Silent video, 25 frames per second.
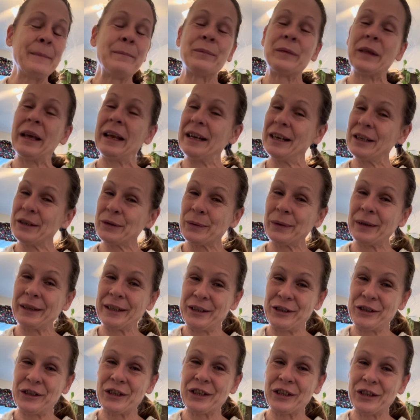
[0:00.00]
and it's really
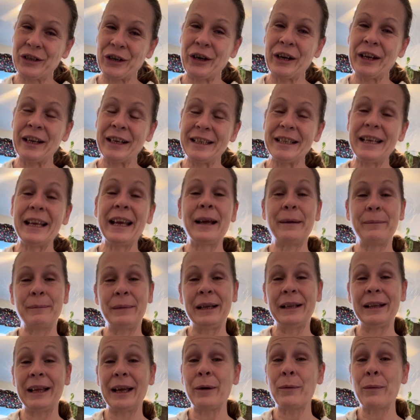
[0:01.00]
just starting to hit me
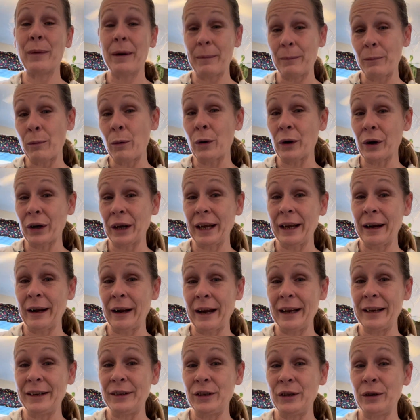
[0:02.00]
like, what more can
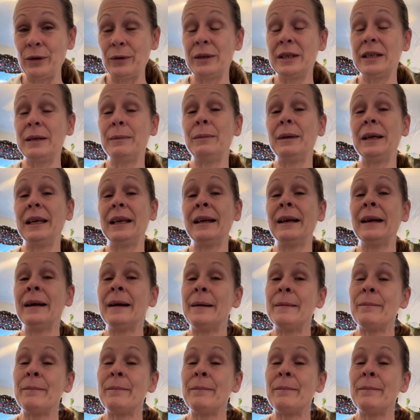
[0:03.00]
I do to be